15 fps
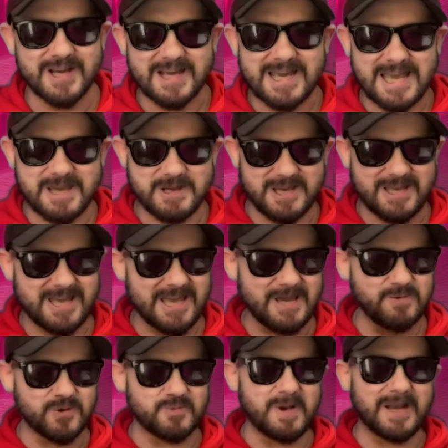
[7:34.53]
he
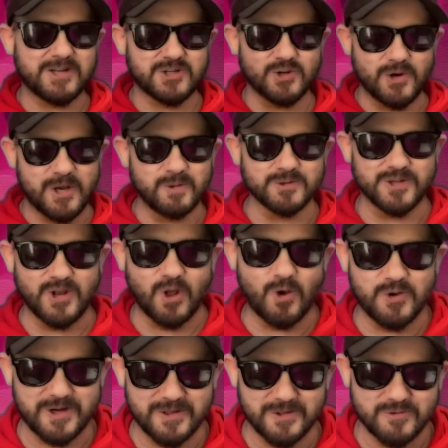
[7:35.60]
would make sure he was
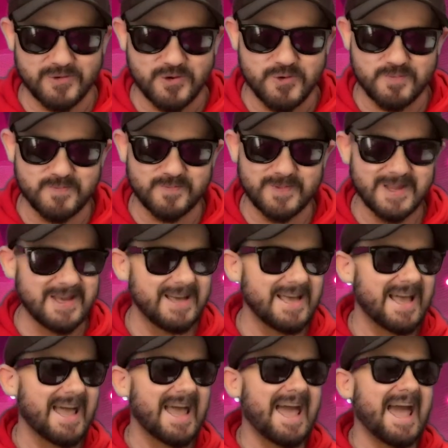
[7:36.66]
alone in the room,
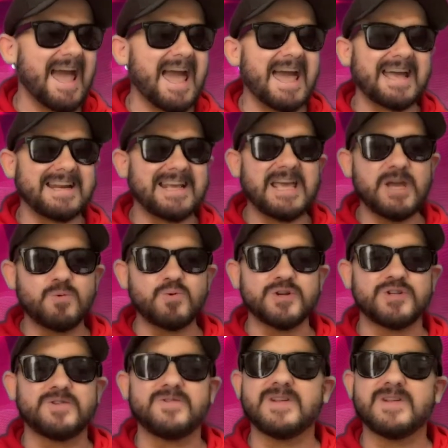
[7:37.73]
and he would